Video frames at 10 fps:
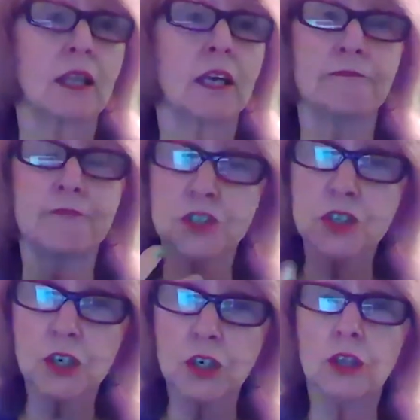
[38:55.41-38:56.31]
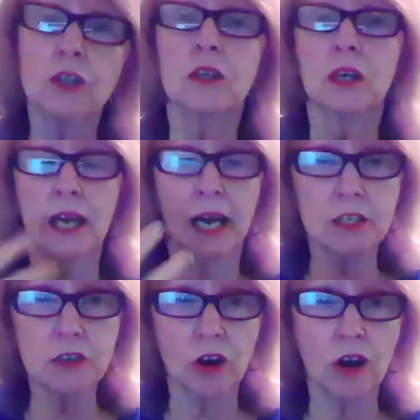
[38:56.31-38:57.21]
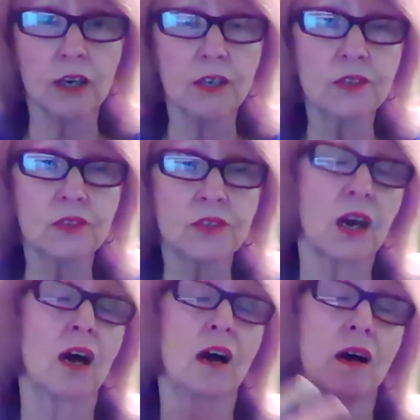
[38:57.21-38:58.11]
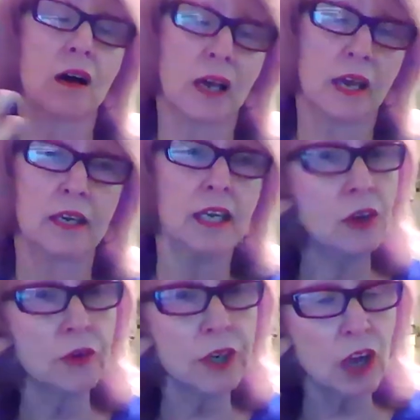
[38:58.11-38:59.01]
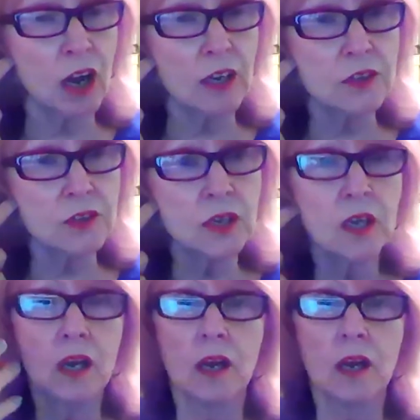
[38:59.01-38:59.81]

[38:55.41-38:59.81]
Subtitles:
like physical, guide dogs, and hearing dogs.